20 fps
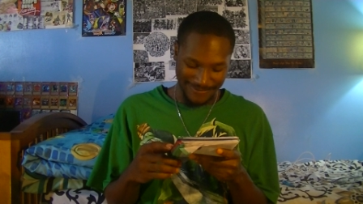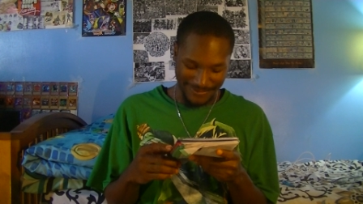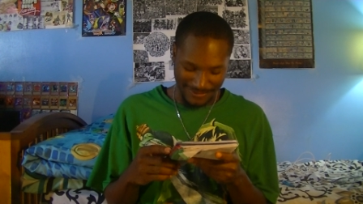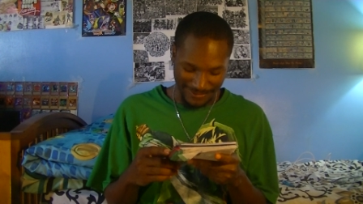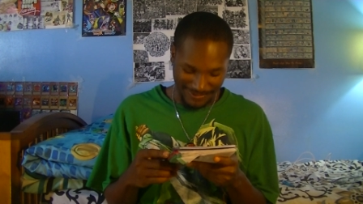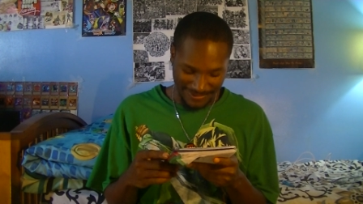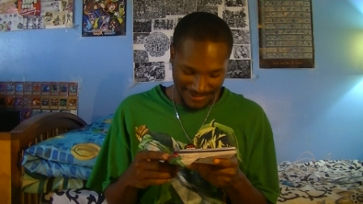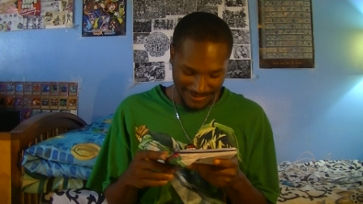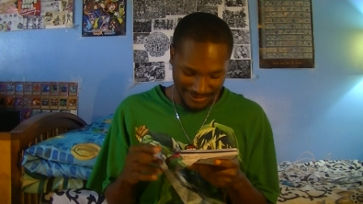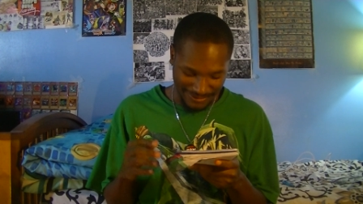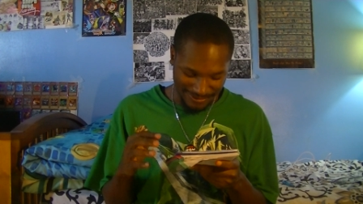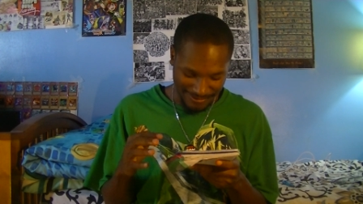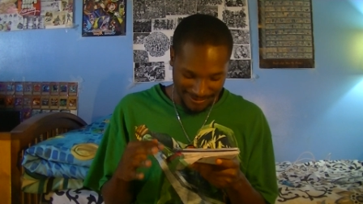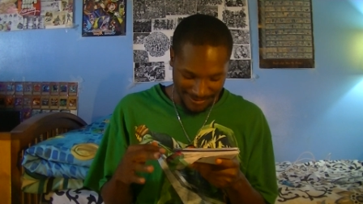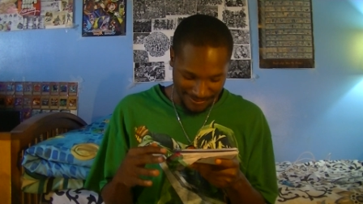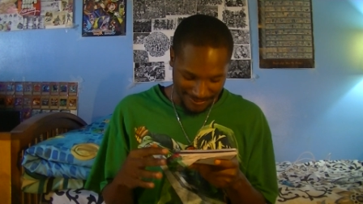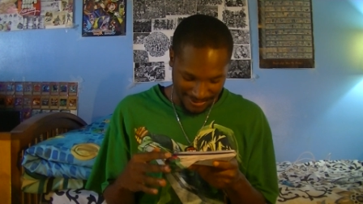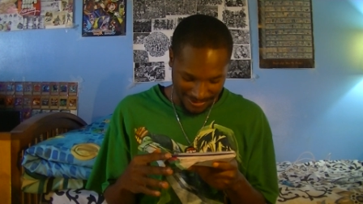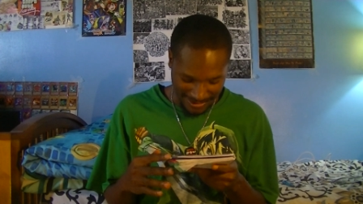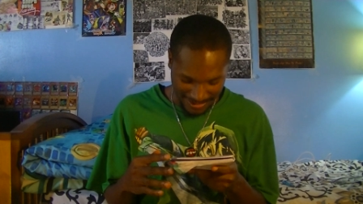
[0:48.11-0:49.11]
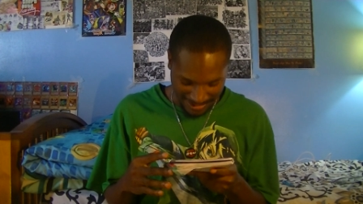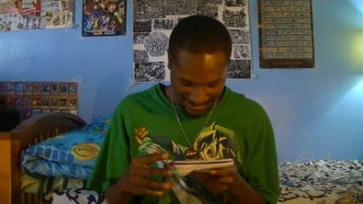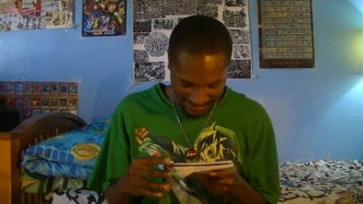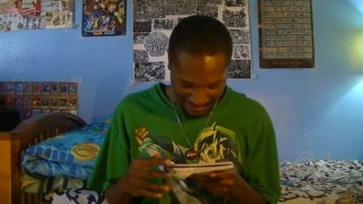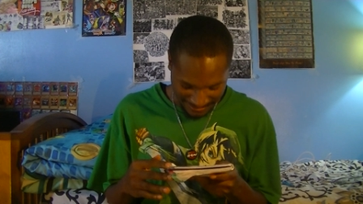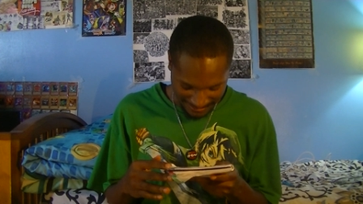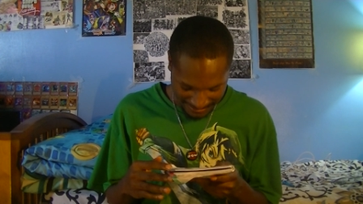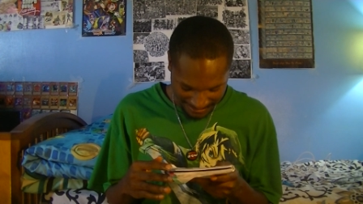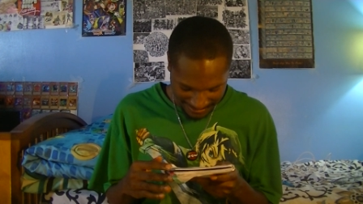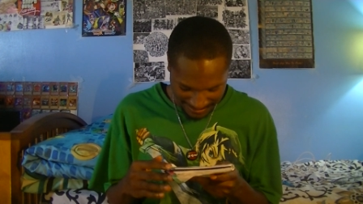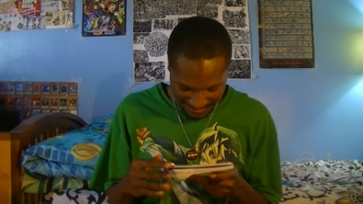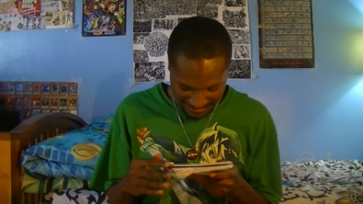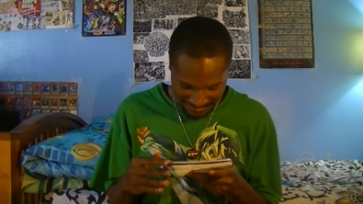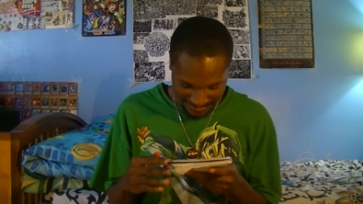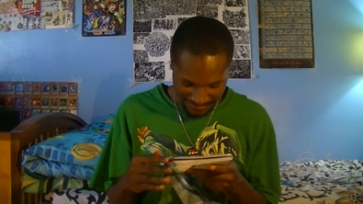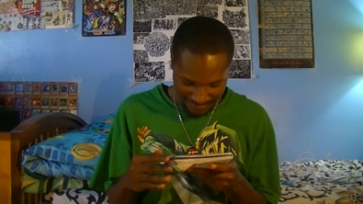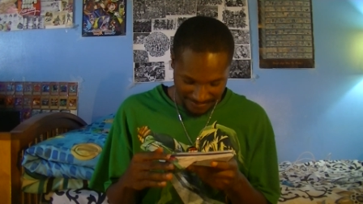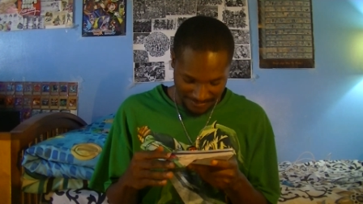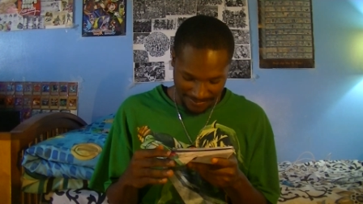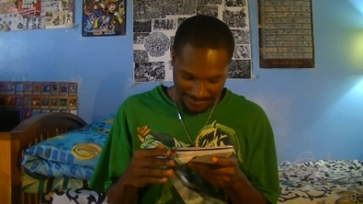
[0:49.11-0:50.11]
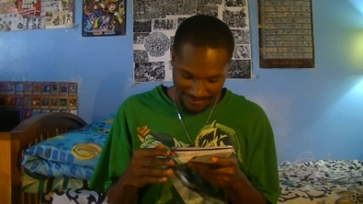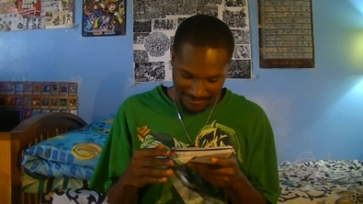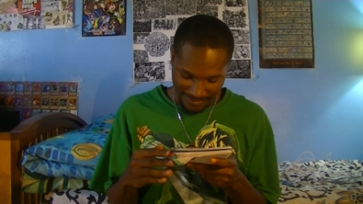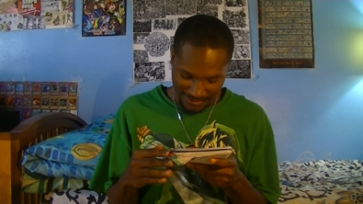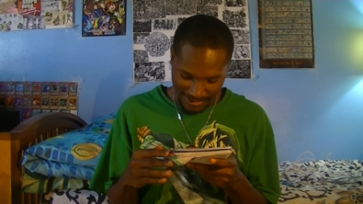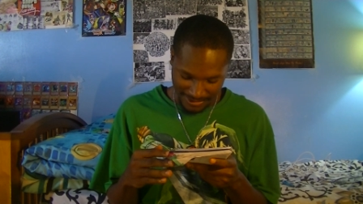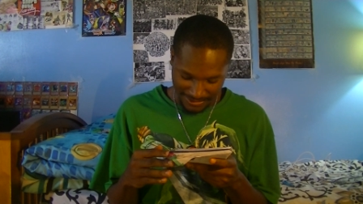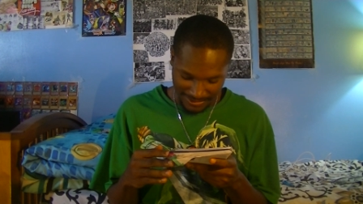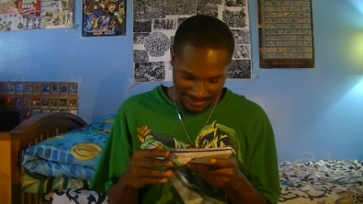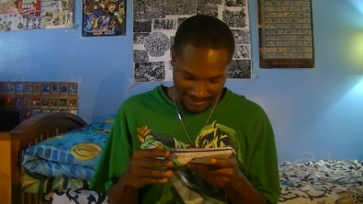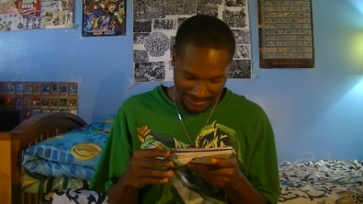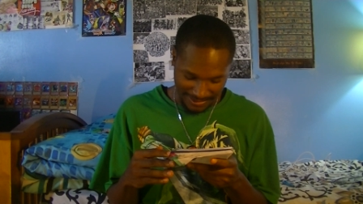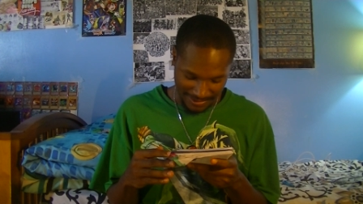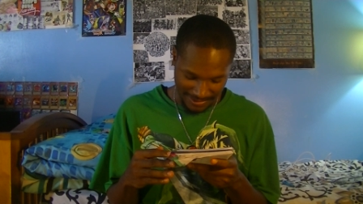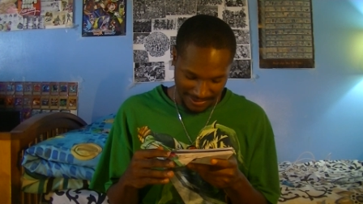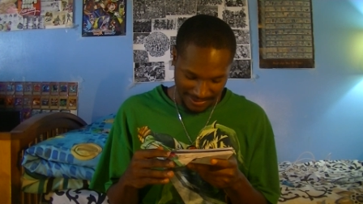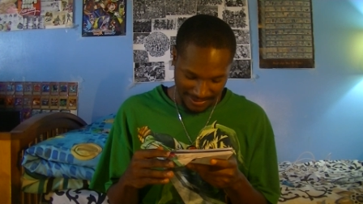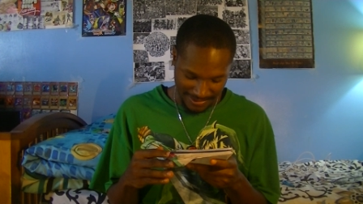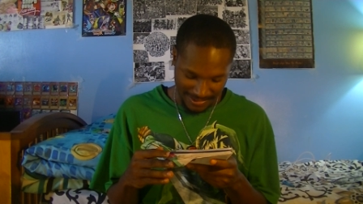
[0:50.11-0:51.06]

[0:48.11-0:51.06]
so continue on with Yaga's uh, questions here.